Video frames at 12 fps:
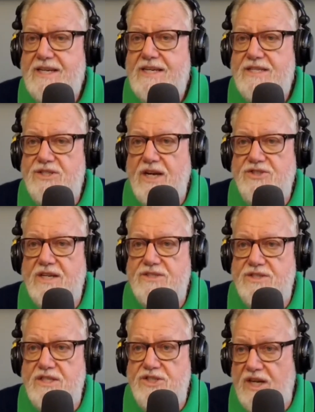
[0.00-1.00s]
such
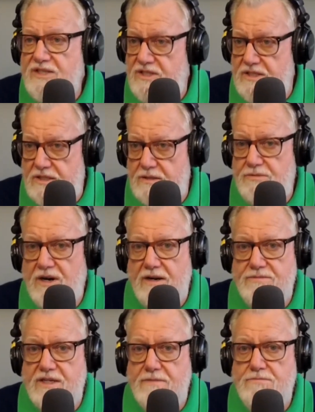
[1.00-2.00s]
as the Justice
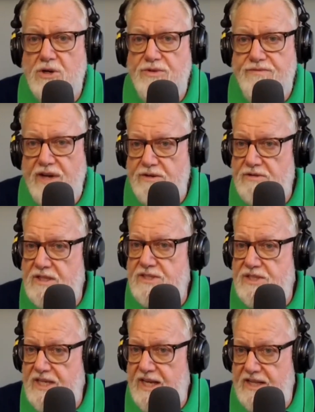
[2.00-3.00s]
Department on both federal and
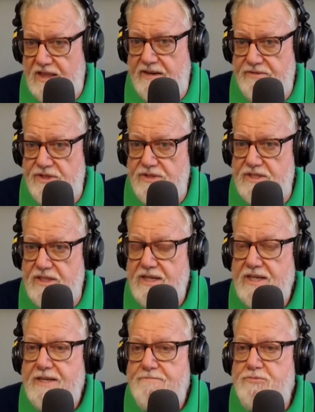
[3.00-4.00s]
state levels,
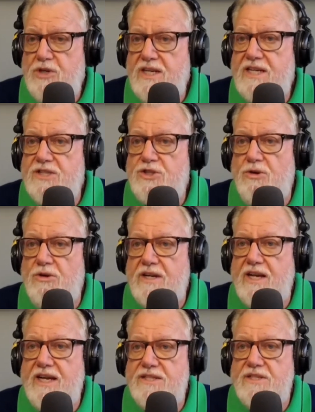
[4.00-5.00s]
putting his court
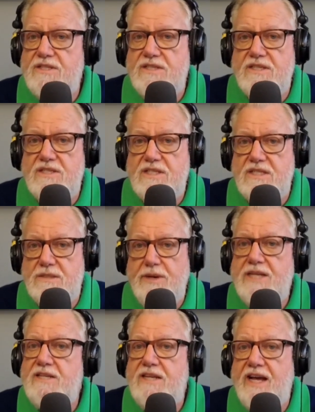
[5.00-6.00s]
cases in
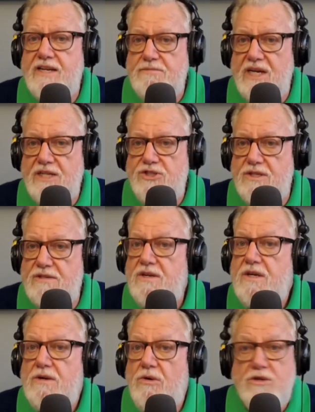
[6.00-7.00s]
suspended animation
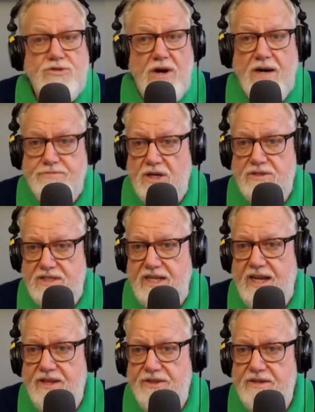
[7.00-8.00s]
or dropped
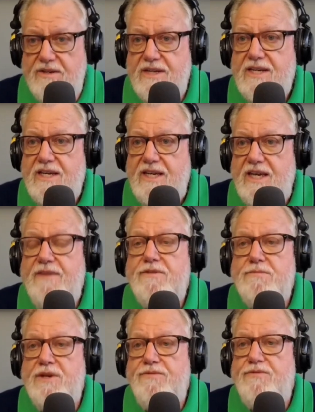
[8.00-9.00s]
altogether,
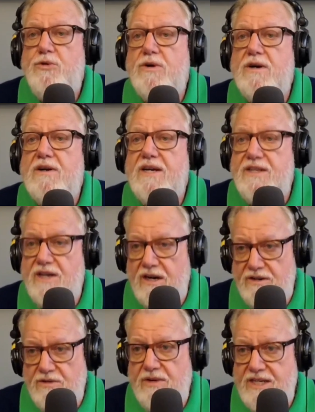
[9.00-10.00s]
even before
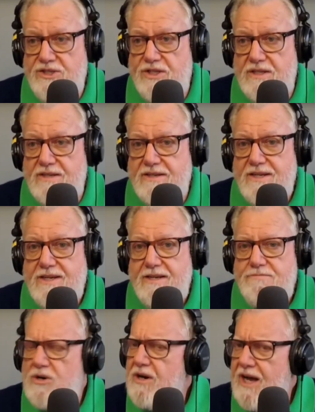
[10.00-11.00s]
inauguration,
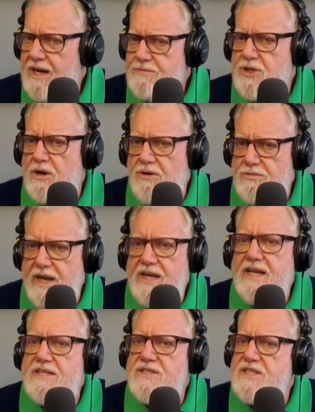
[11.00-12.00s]
perhaps
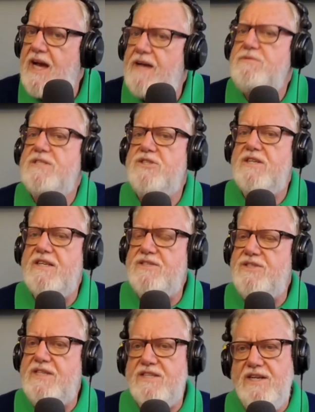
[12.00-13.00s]
already establishing
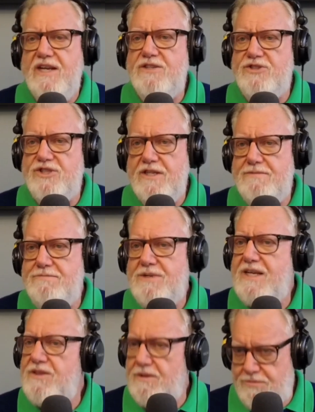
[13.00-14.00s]
his dictatorship
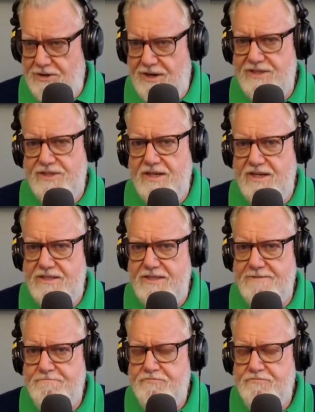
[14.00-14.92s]
in the process.